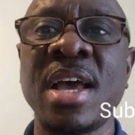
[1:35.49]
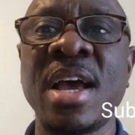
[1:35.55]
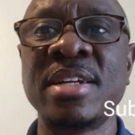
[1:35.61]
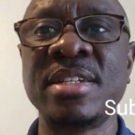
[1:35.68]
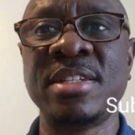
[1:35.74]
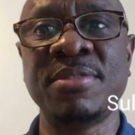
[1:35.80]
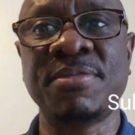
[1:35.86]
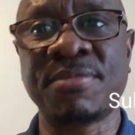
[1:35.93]
are
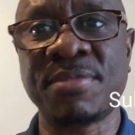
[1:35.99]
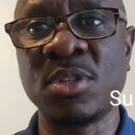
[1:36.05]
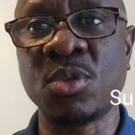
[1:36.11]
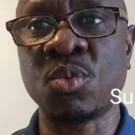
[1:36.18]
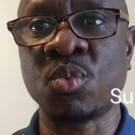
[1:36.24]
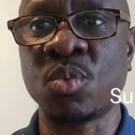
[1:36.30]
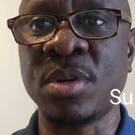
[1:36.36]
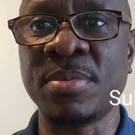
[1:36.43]

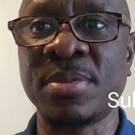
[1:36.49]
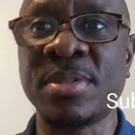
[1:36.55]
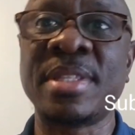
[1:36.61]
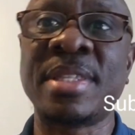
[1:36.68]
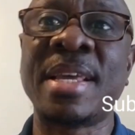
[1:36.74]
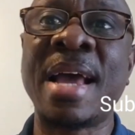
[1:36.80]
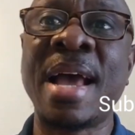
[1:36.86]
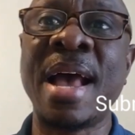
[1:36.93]
different
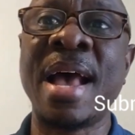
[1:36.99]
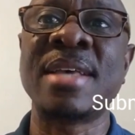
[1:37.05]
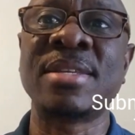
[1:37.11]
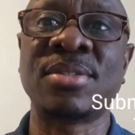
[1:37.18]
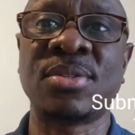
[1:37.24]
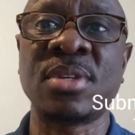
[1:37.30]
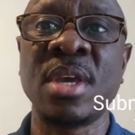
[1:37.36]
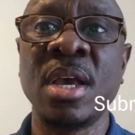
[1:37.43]
websites that has
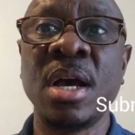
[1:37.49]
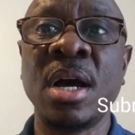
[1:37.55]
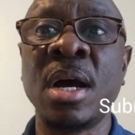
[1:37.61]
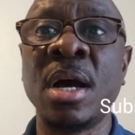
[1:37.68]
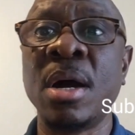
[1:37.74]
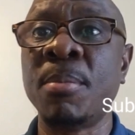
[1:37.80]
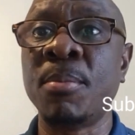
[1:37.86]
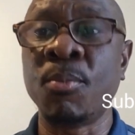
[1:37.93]

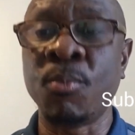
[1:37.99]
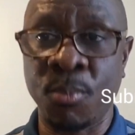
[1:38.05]
um,